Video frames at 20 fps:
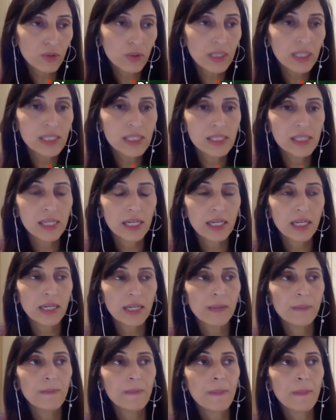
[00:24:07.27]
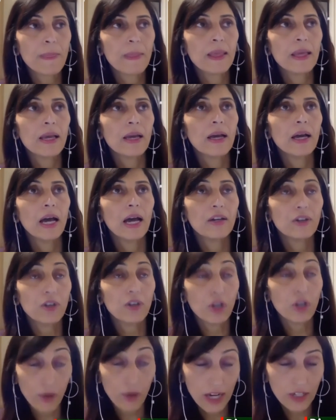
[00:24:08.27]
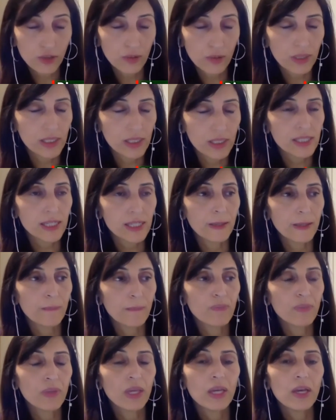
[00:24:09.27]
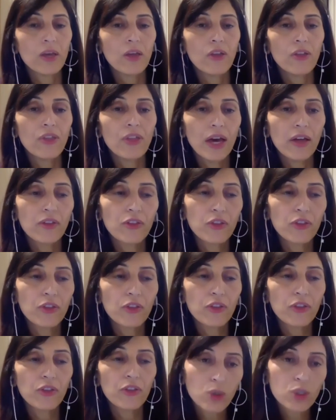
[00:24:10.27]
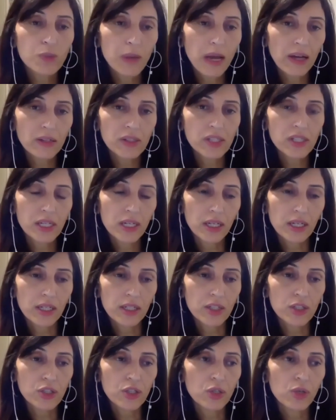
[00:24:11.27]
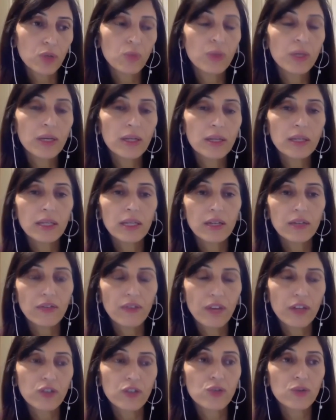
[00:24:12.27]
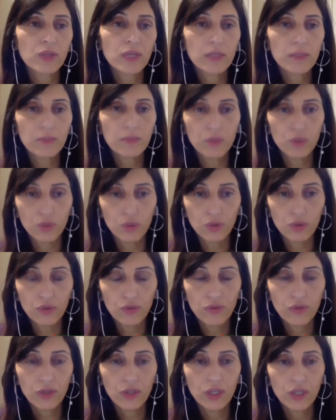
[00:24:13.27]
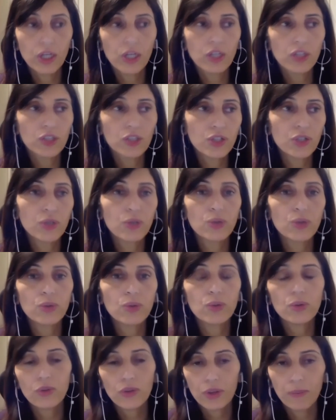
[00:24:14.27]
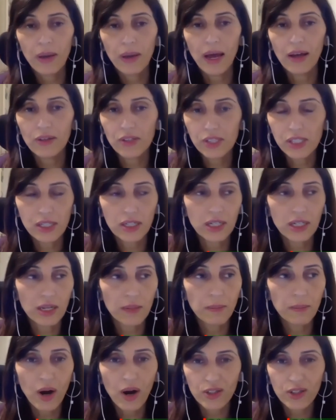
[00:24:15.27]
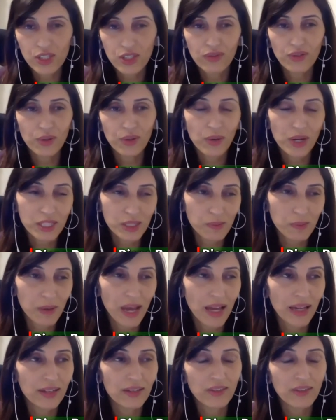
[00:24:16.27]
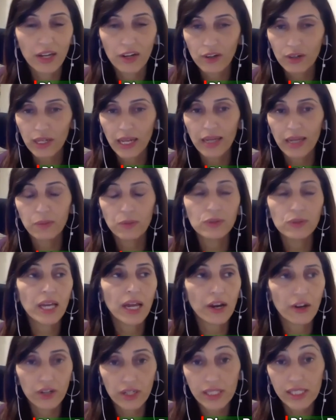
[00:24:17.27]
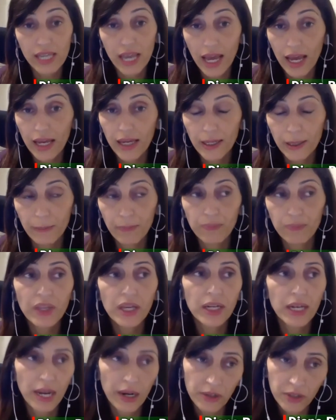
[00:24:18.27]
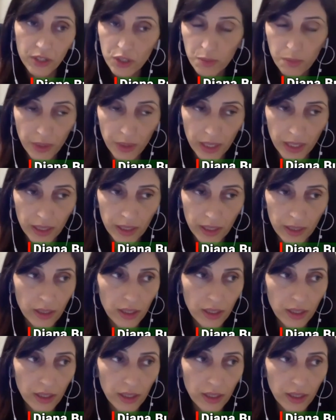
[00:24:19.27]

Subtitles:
see and gradually see that those Palestinians will eventually move to the Palestinian parts of the West Bank that are labeled Areas A and Areas B,